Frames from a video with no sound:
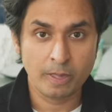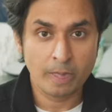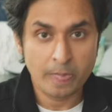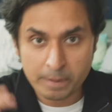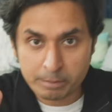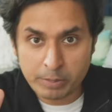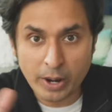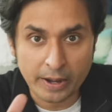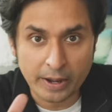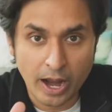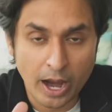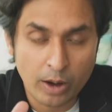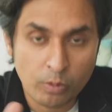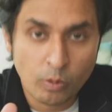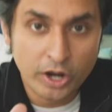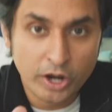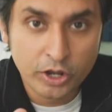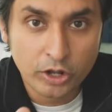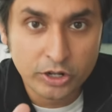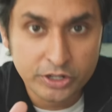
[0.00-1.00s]
But I
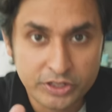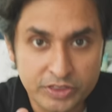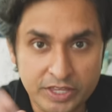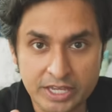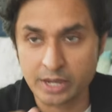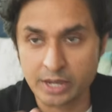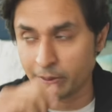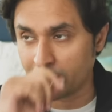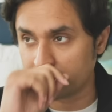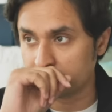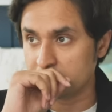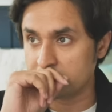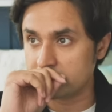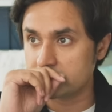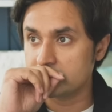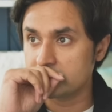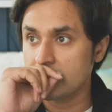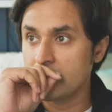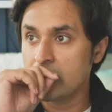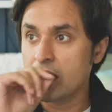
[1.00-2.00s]
want y'all to think about this.
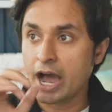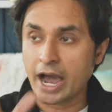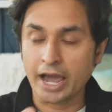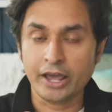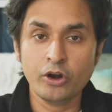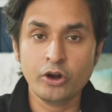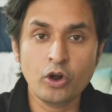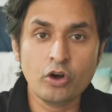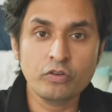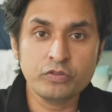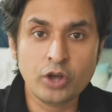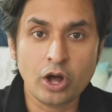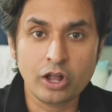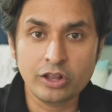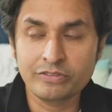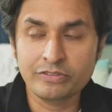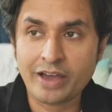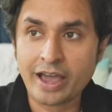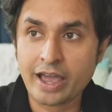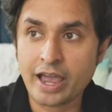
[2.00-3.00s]
I don't know if y'all
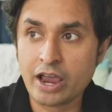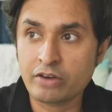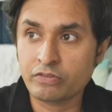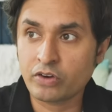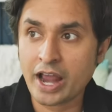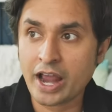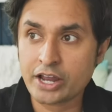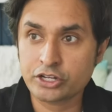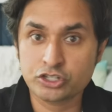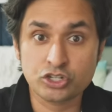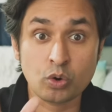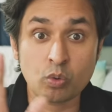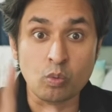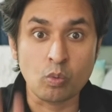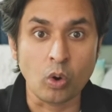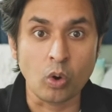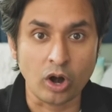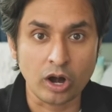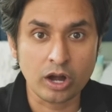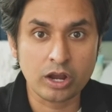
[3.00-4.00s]
have ever had to
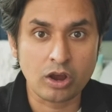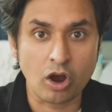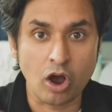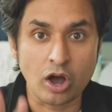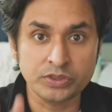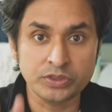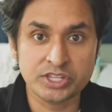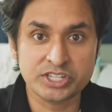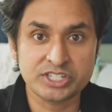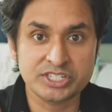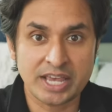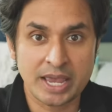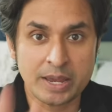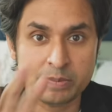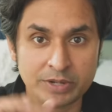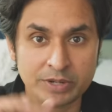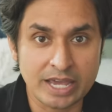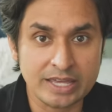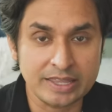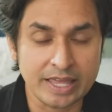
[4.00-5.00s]
work on the same
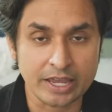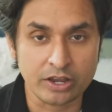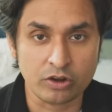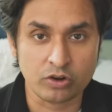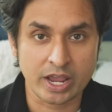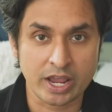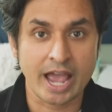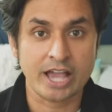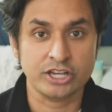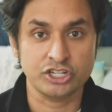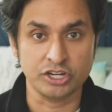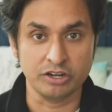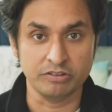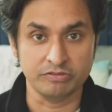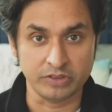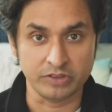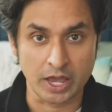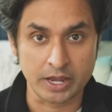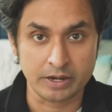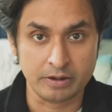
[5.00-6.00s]
day that you're catching a
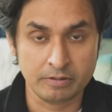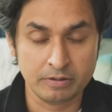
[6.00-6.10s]
flight.